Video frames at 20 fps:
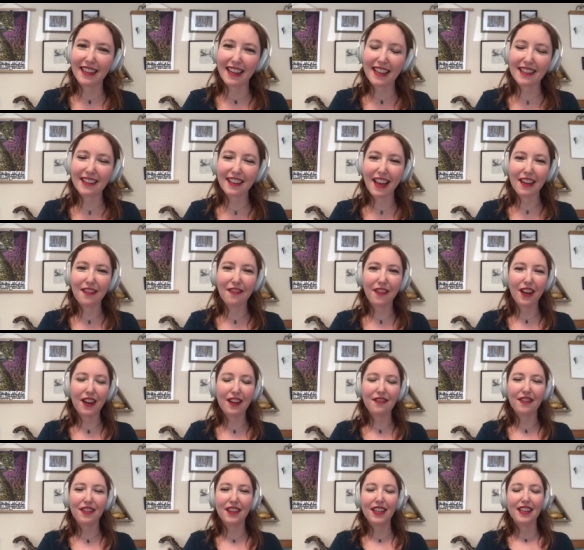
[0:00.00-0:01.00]
in the life
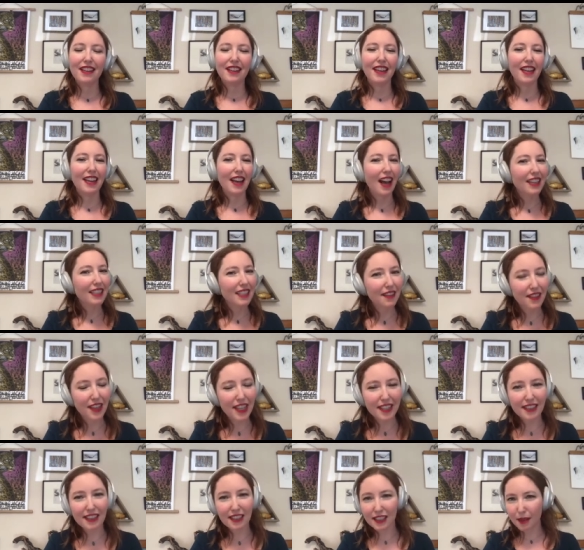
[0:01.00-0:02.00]
of an
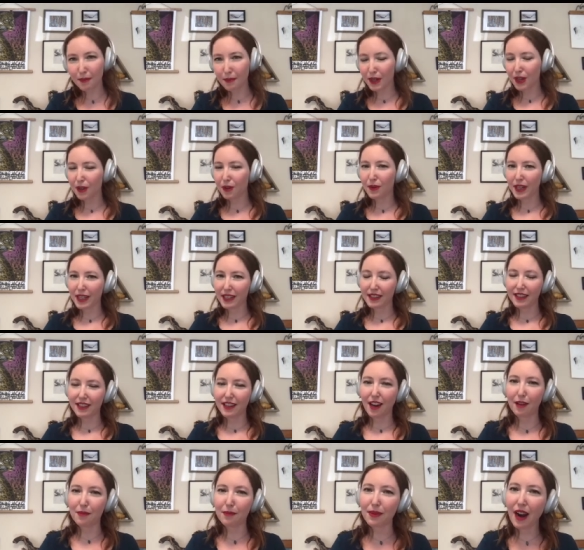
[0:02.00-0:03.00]
activist, someone who works in
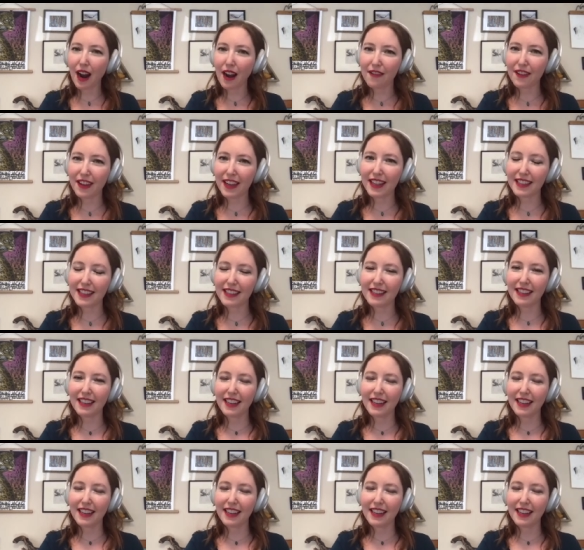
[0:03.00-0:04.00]
nonprofits.
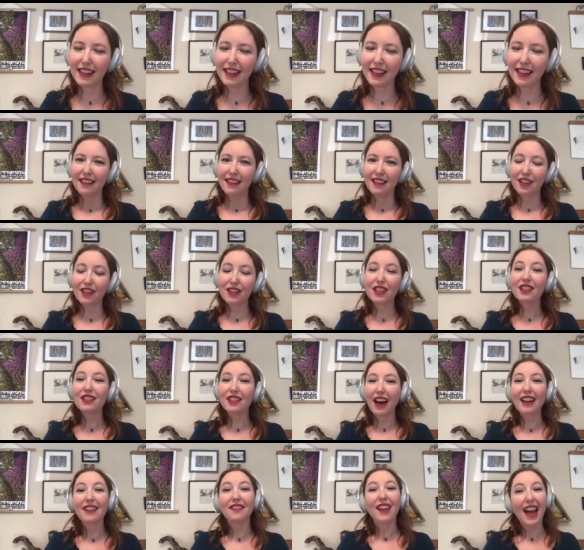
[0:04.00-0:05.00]
There's a
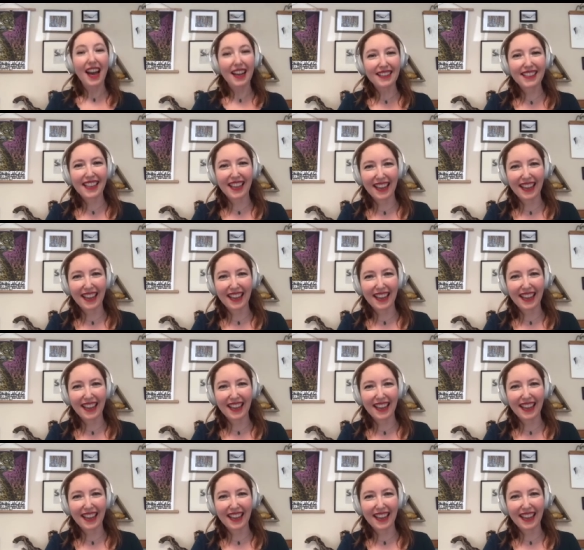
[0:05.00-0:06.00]
lot of asking
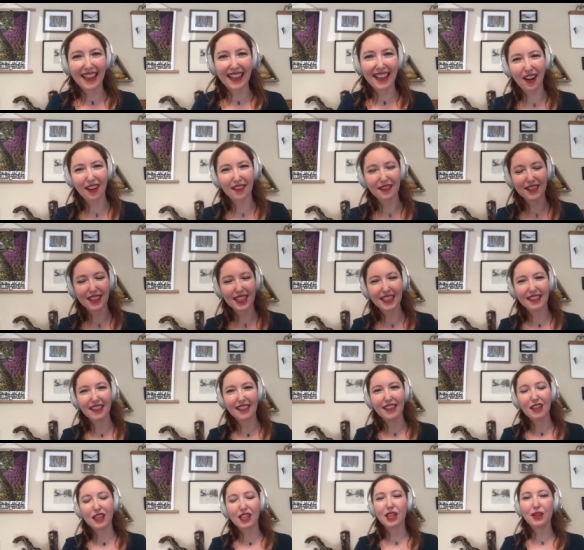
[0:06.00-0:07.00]
involved.
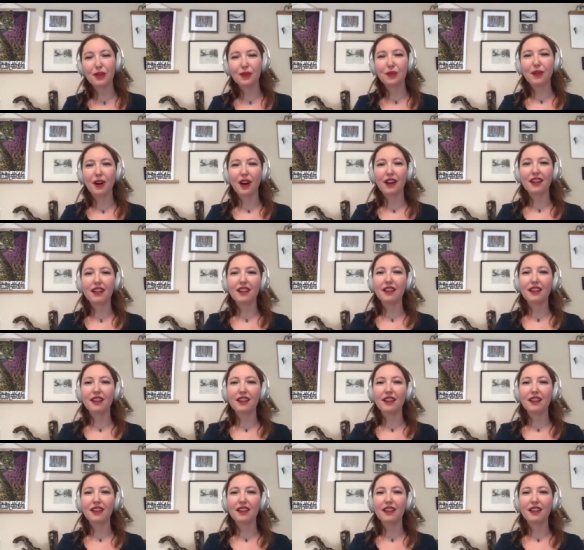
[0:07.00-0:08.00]

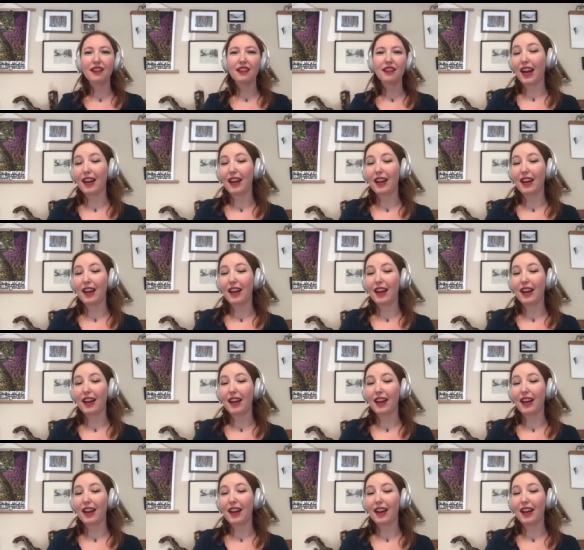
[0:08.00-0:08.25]
I